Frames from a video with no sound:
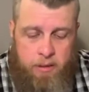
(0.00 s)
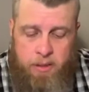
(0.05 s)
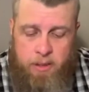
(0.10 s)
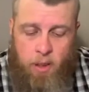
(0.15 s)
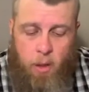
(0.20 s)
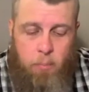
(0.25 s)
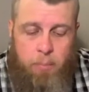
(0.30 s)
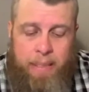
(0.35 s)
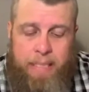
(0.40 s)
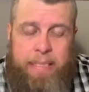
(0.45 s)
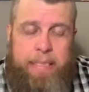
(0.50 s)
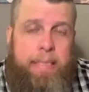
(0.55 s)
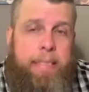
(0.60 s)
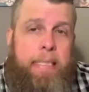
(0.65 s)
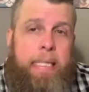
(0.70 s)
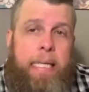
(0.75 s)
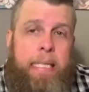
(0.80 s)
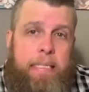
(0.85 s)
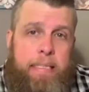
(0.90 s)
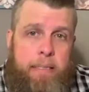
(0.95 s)
many
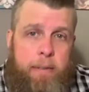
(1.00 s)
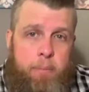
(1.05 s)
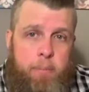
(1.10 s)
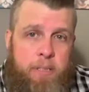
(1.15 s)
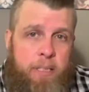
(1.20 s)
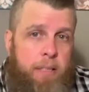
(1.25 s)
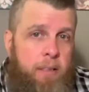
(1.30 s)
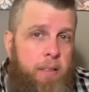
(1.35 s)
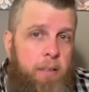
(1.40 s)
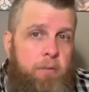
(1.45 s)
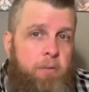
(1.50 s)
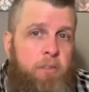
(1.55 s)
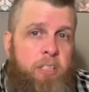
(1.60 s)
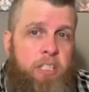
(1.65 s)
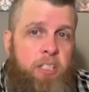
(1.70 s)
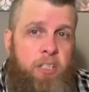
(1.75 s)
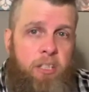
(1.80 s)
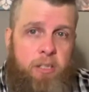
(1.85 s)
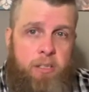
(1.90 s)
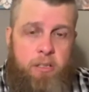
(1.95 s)
schisms and
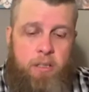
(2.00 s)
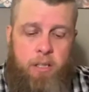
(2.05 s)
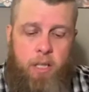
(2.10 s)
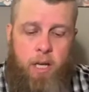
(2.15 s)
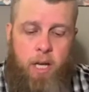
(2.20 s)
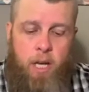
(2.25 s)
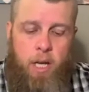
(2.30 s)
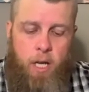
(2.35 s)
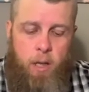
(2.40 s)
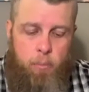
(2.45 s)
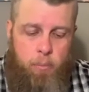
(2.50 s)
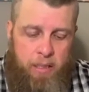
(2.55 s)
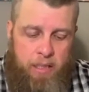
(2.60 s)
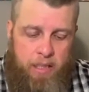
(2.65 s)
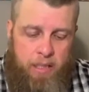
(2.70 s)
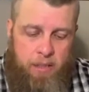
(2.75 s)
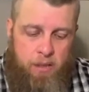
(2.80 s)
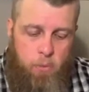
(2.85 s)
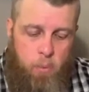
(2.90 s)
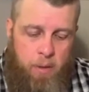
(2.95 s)
divisions
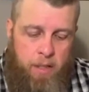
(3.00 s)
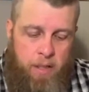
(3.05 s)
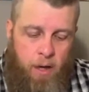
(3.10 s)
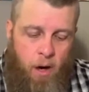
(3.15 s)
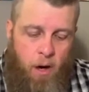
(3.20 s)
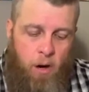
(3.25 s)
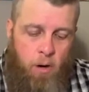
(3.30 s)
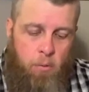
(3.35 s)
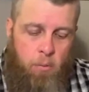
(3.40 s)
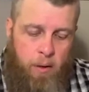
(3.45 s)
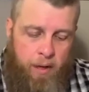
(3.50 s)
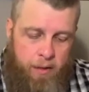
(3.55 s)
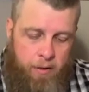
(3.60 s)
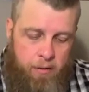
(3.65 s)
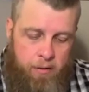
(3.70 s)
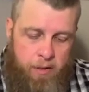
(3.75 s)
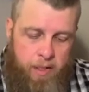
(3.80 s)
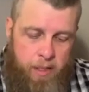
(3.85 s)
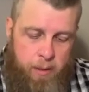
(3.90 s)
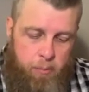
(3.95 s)
because we are record
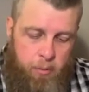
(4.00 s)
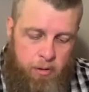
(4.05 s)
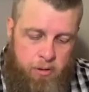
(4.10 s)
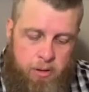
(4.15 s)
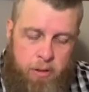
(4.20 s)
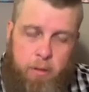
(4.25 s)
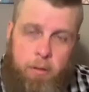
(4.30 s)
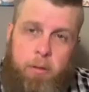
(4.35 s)
keepers.